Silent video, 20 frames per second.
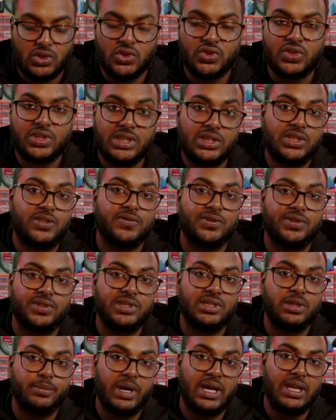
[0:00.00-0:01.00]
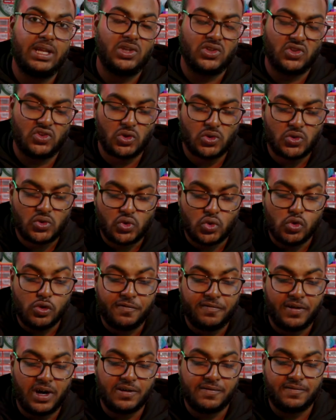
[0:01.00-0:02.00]
Using this for cinematic is not too
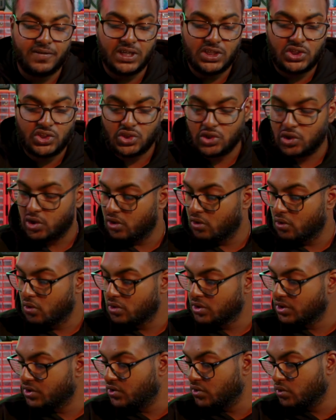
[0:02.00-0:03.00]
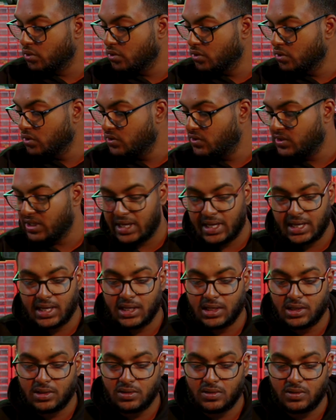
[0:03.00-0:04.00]
far-fetched. You got all the tools
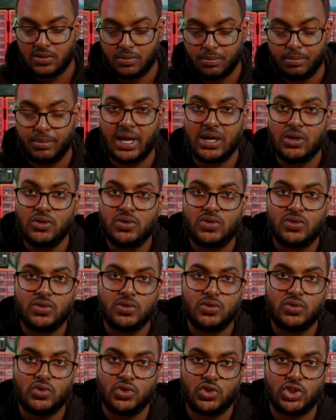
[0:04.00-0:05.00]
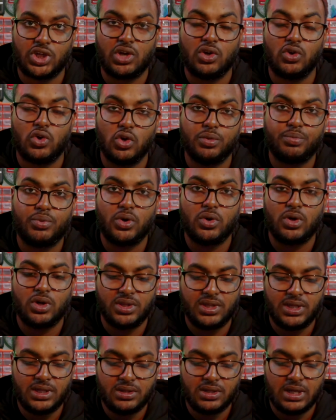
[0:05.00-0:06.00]
and mounts to chuck a GoPro
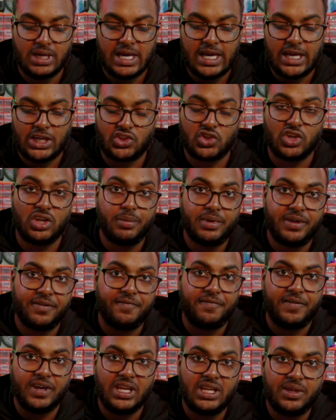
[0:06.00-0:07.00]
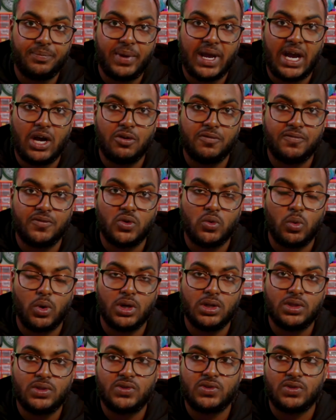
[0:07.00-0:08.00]
on there. It's going to be a fairly powerful
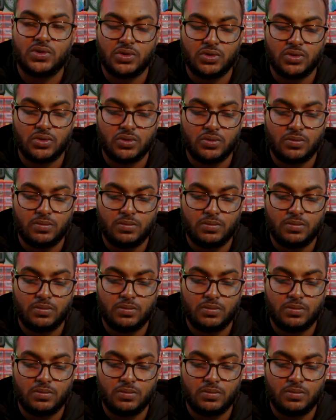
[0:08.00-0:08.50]
quad, so